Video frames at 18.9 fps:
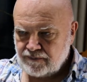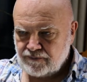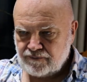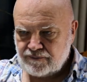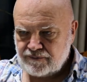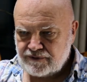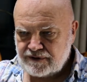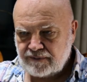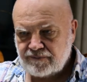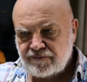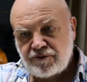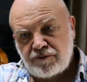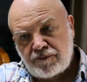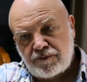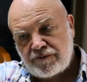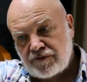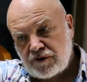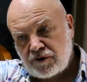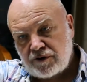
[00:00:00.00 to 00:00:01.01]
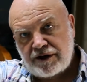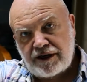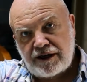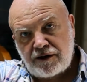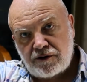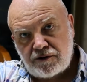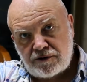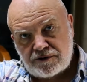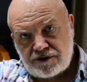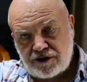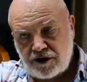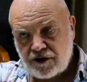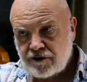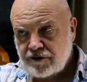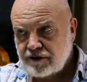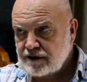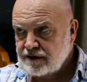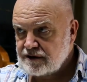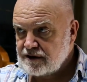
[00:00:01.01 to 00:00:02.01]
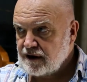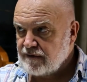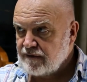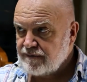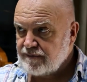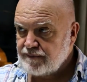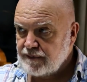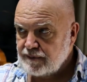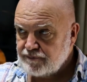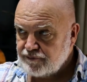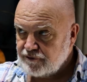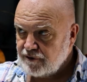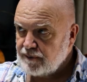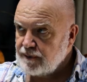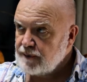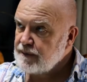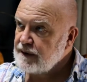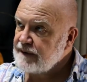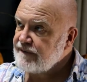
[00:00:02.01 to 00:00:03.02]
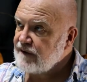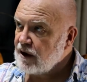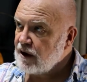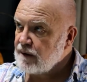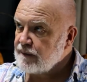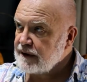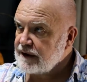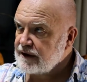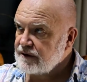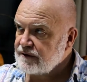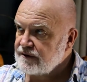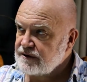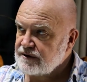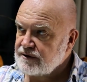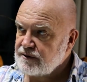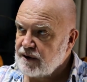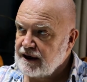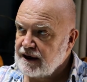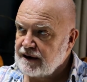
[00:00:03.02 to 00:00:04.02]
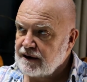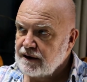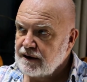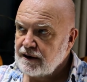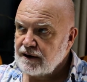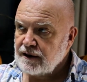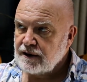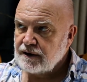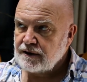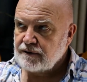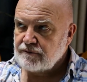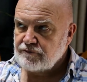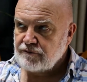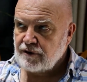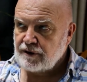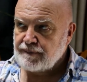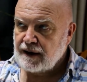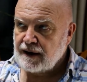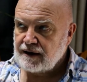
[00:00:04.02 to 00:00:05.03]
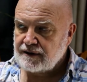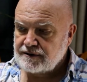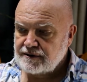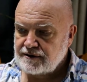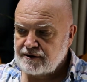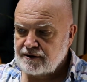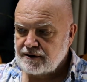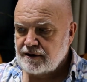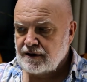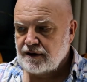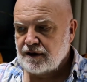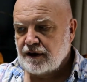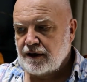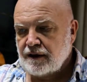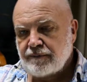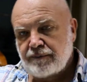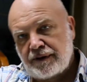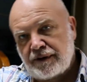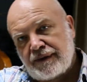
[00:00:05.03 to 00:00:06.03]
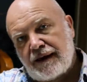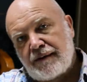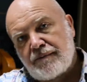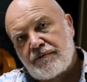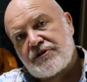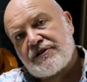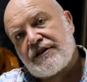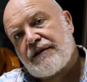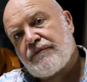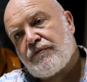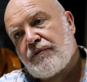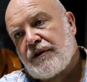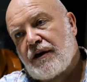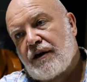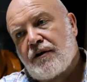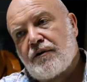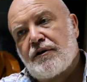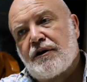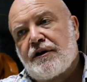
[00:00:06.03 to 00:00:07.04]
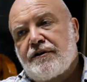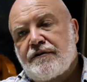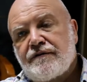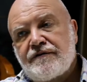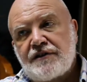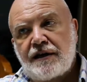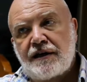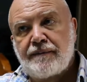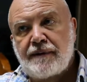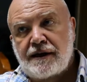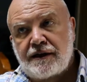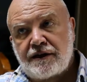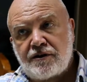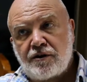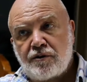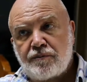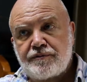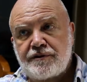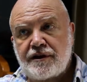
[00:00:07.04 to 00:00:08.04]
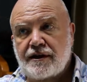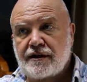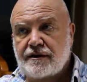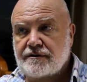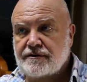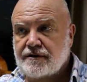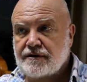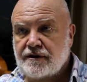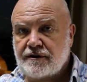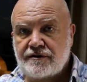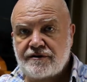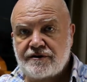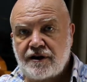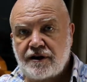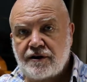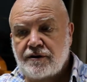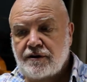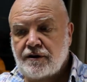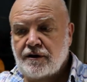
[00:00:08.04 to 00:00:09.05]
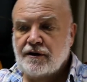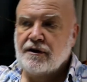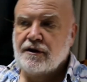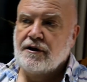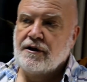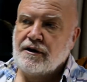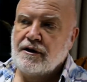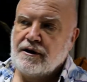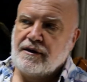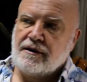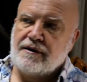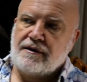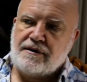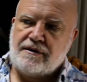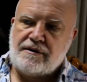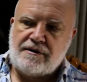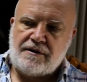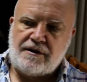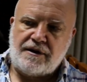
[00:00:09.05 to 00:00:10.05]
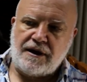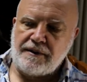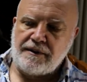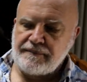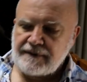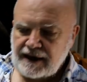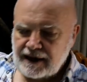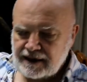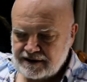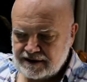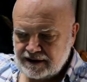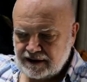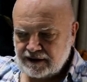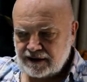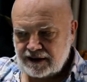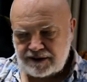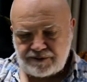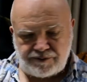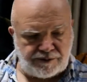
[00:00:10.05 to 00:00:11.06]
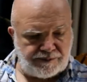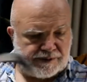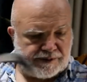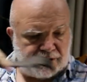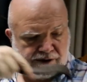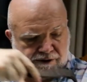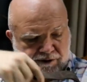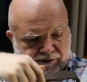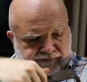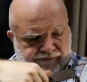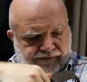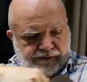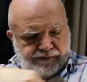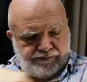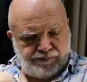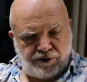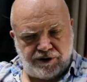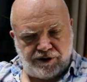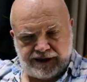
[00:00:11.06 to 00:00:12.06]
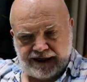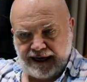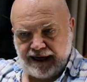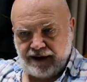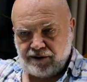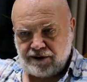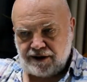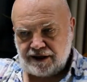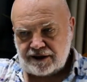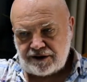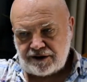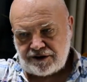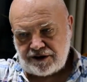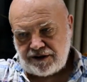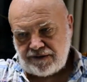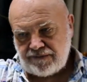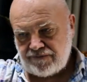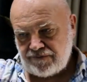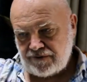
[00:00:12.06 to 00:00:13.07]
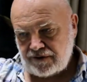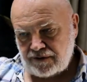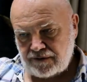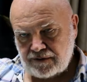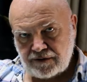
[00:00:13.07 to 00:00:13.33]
some form of cooking or stirring stuff, but probably farming because it's quite robust. But that was in with a whole load of shamanic objects, and so I'm guessing this would be used for pulling out energy, for